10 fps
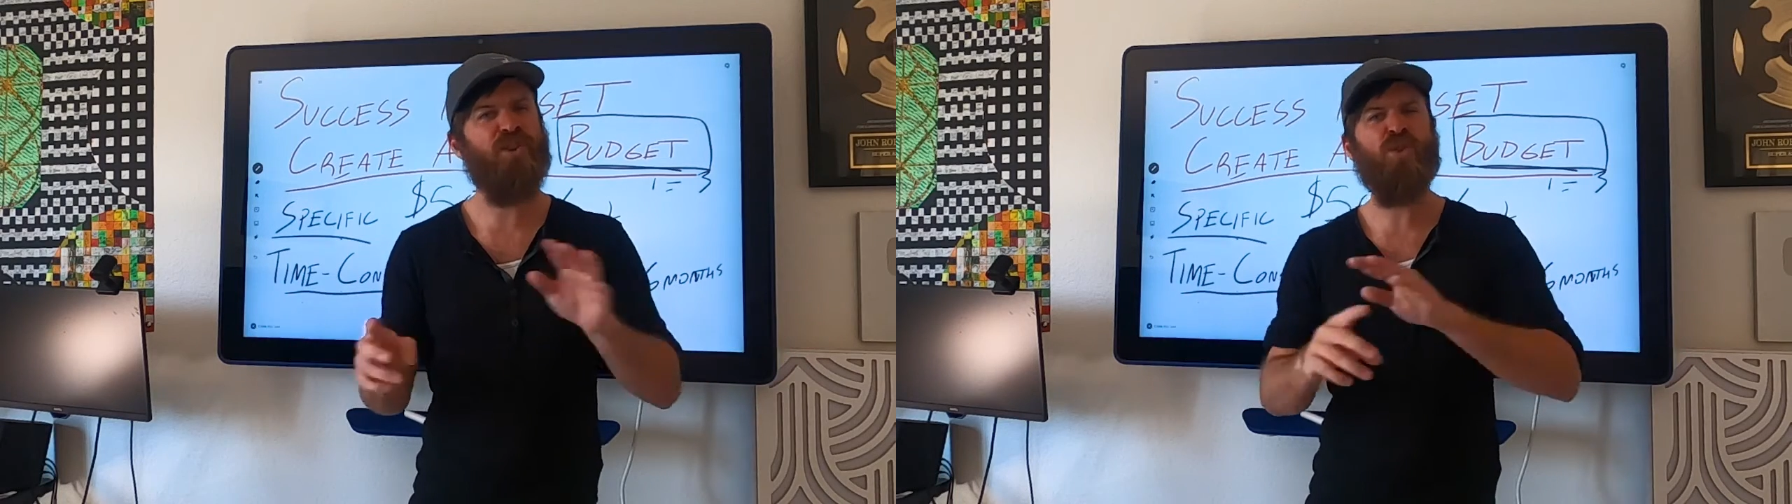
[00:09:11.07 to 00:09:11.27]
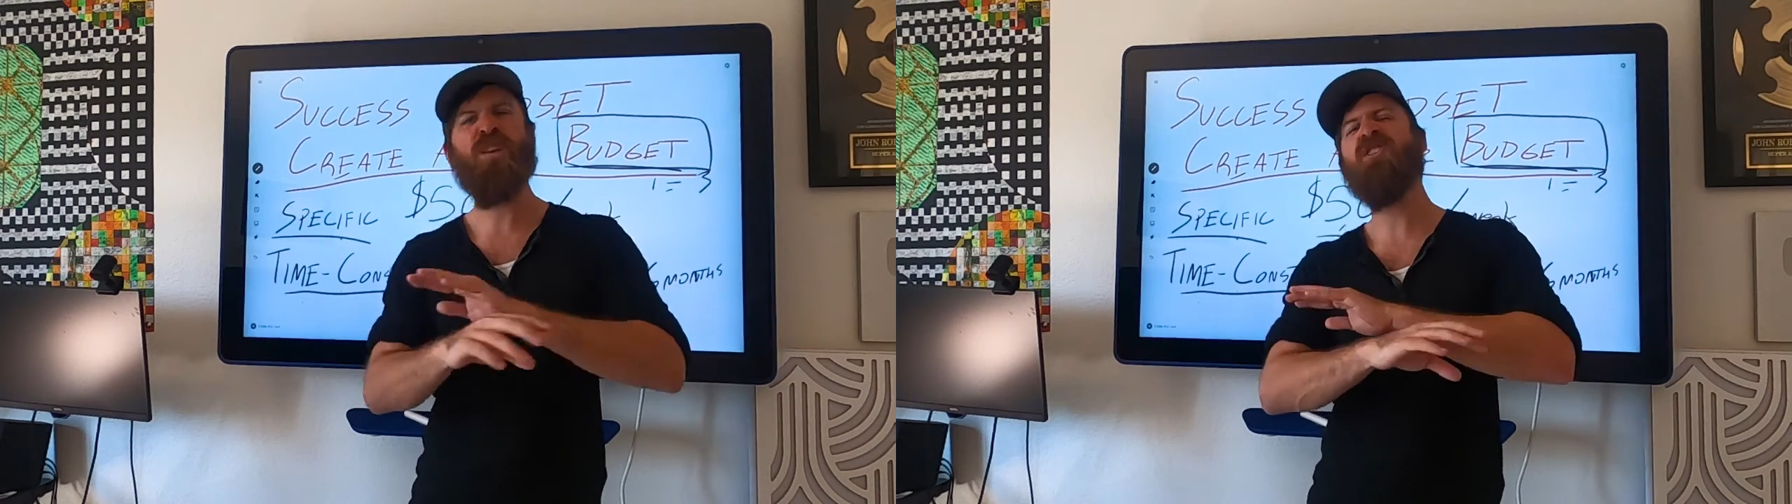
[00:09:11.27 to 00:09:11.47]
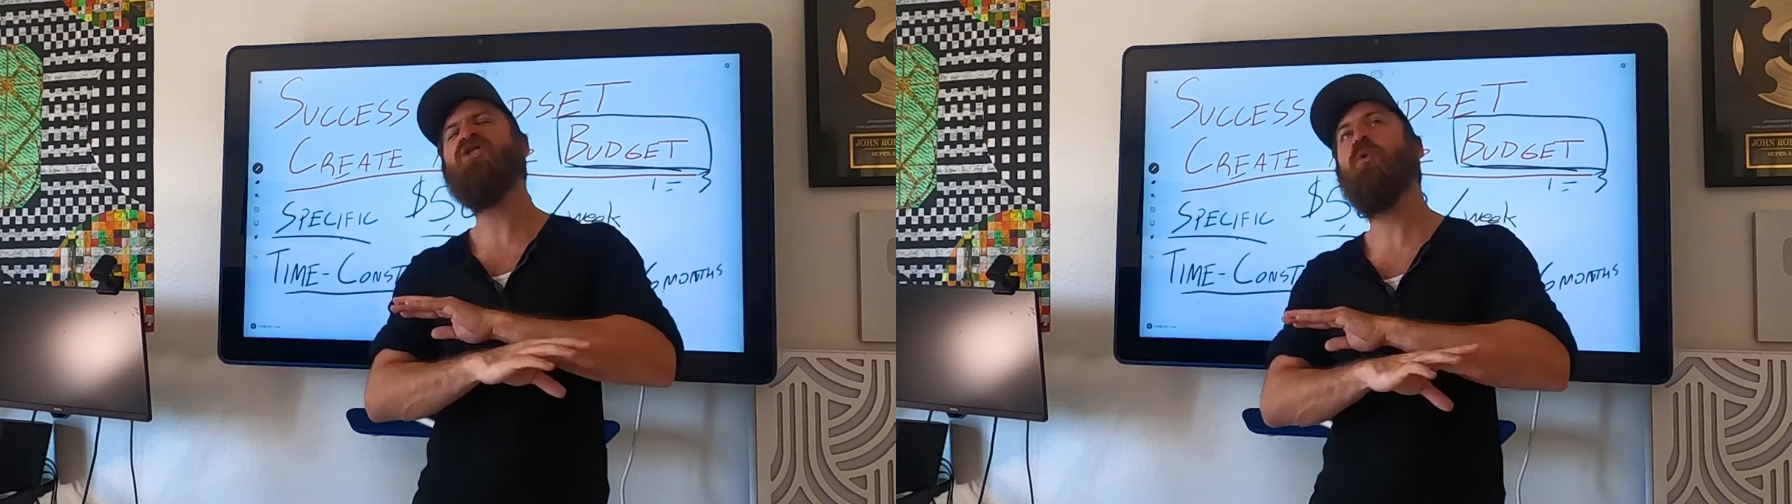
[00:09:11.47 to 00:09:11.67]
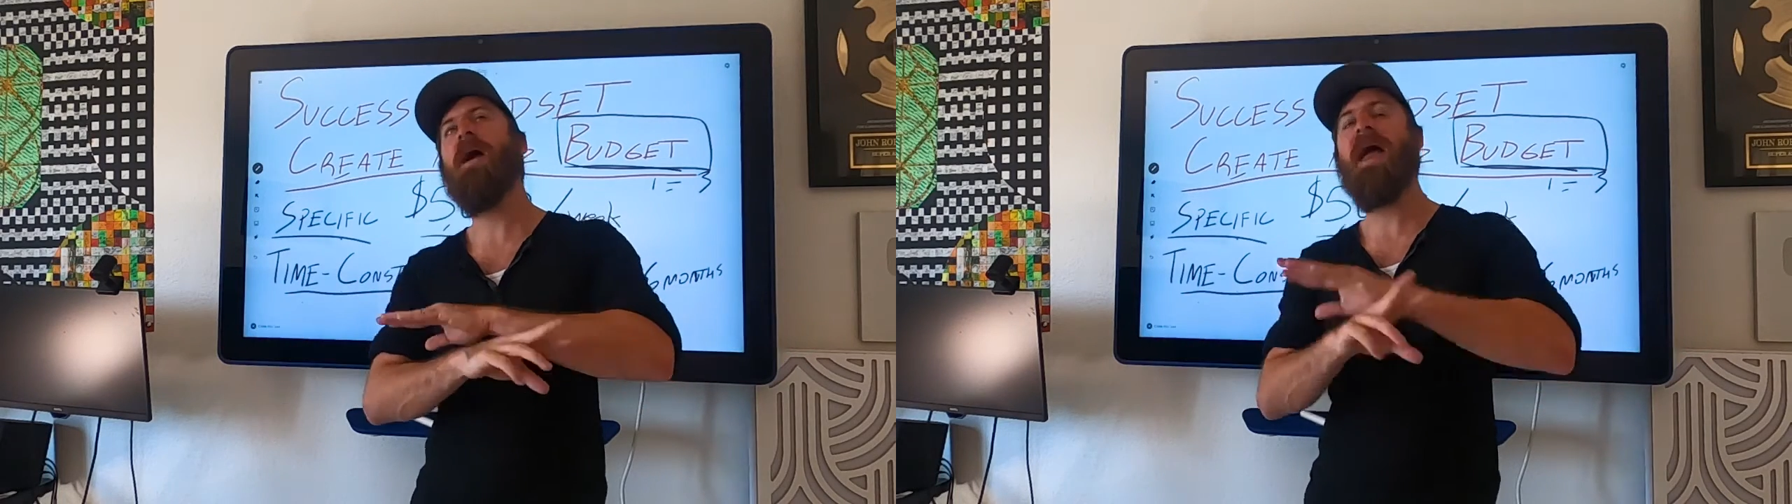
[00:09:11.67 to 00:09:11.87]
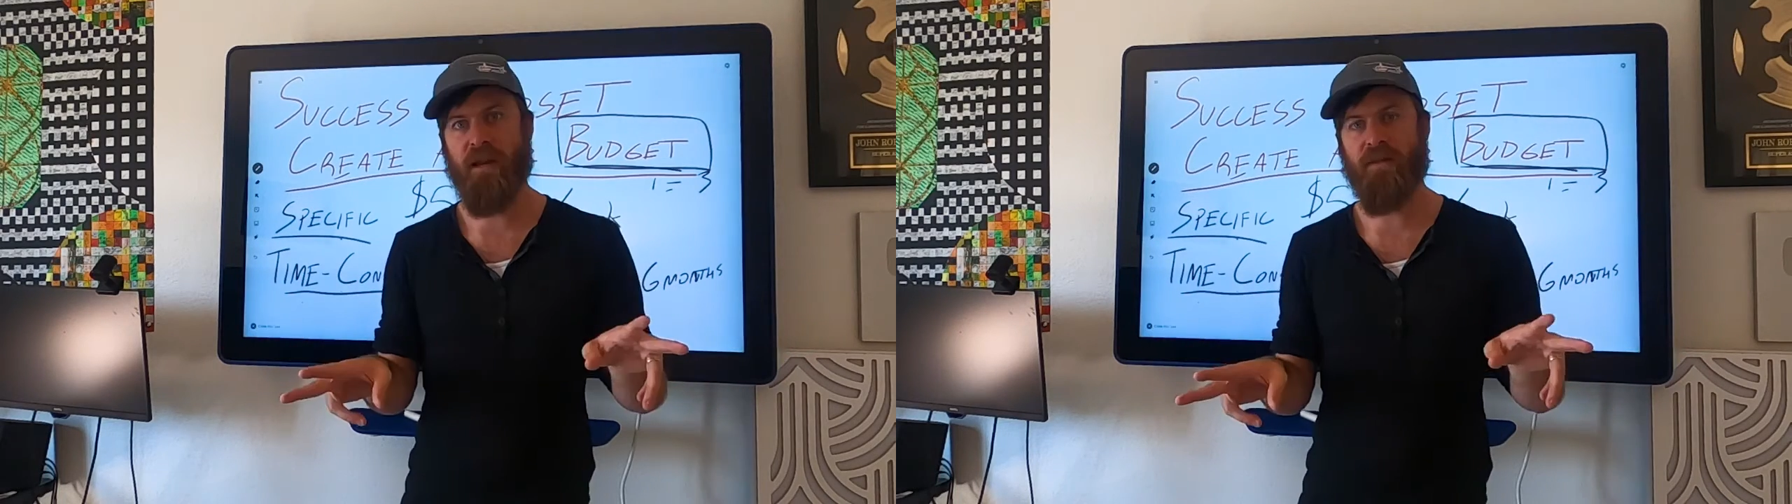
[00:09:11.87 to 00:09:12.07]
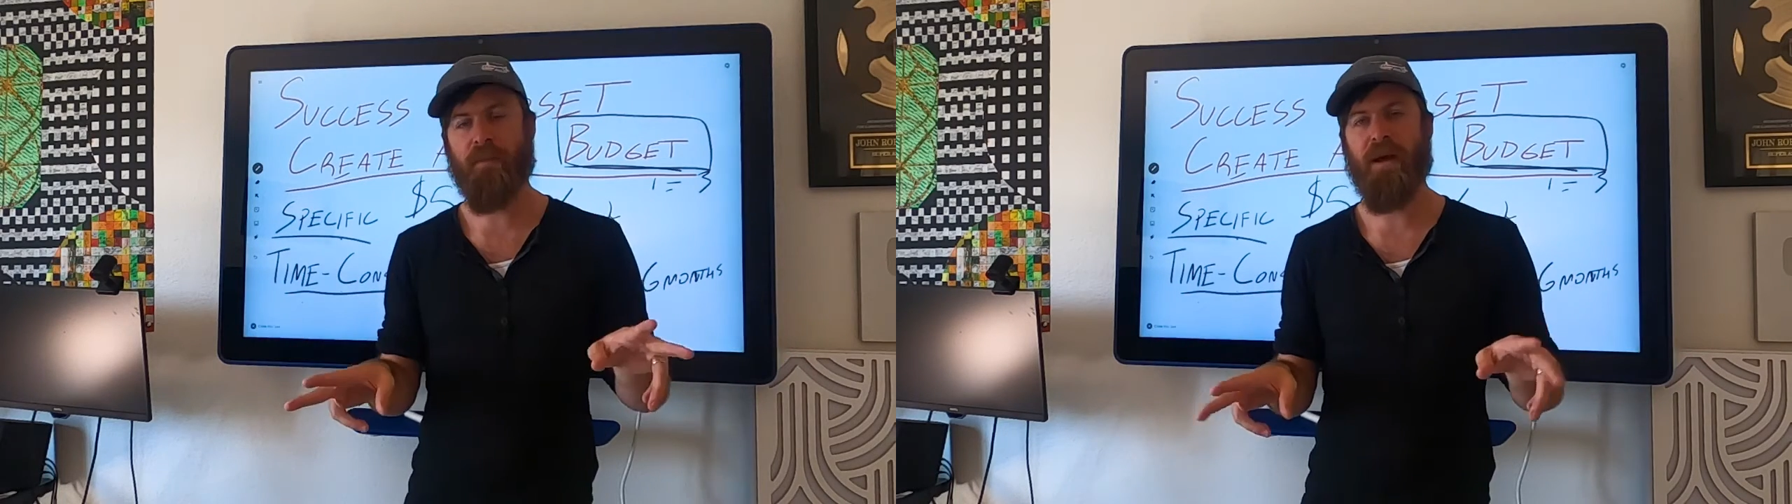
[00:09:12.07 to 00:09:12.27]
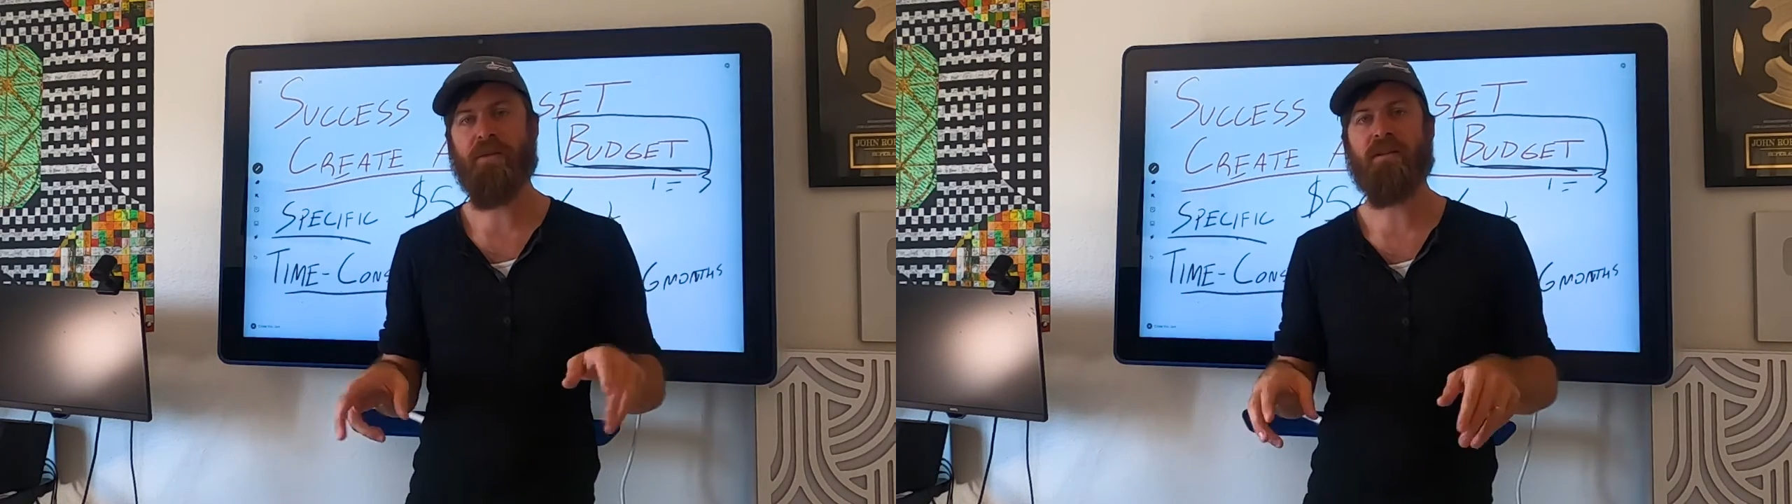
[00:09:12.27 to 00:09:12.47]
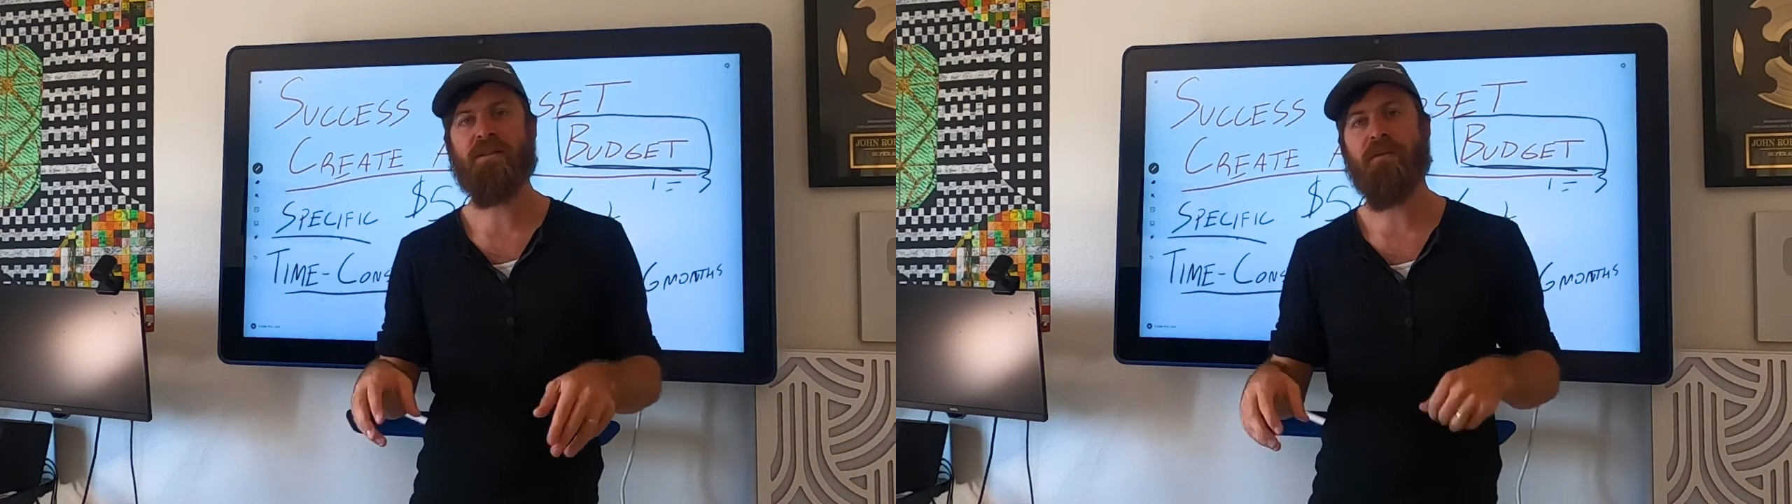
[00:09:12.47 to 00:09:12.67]
You don't need to know anything about
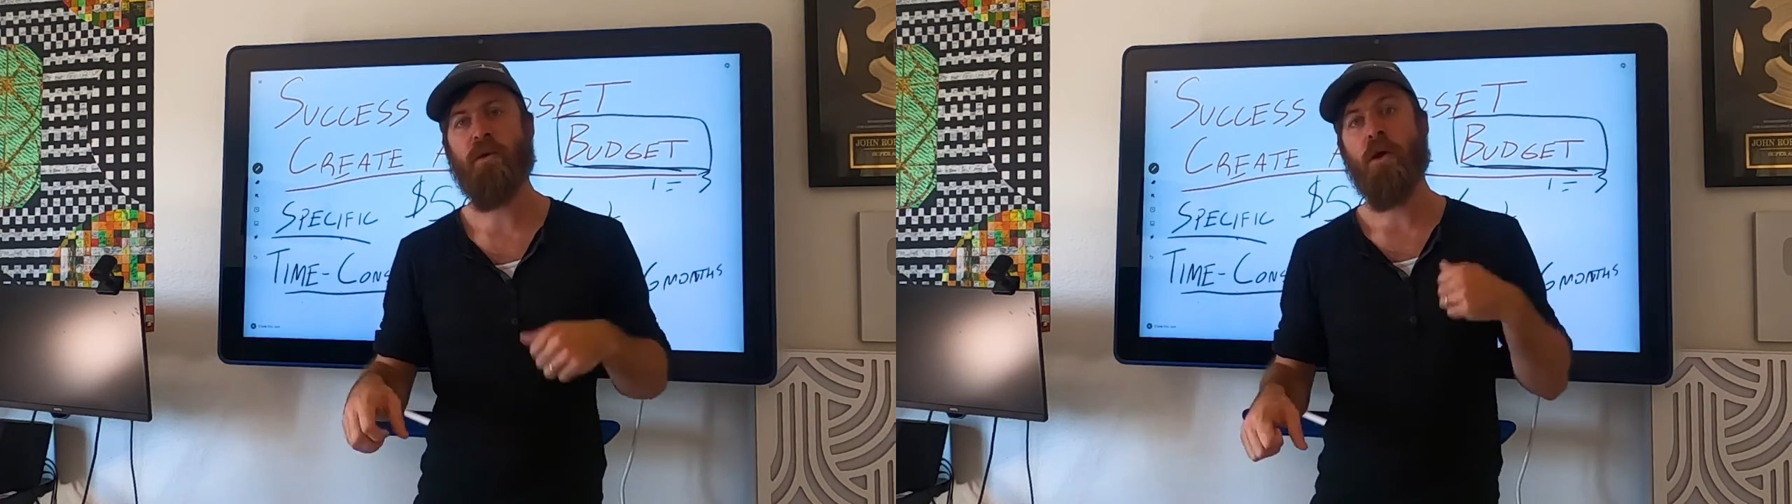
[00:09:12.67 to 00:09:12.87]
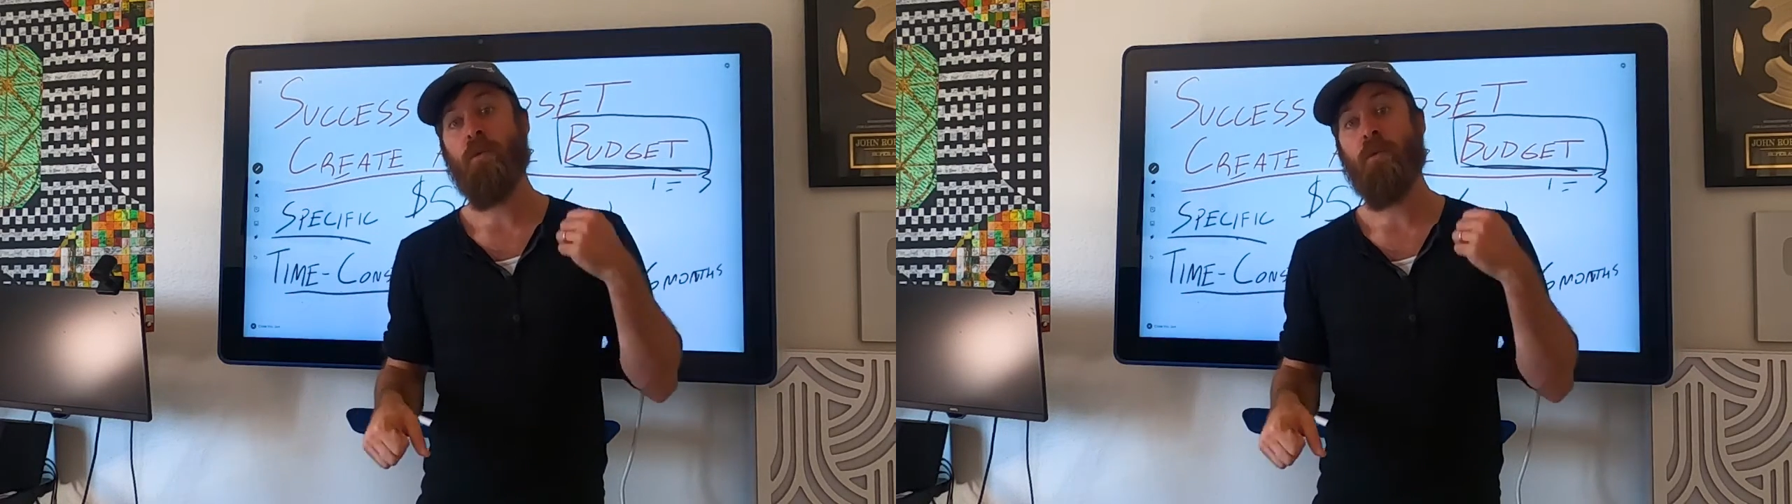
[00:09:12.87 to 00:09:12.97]
that stuff.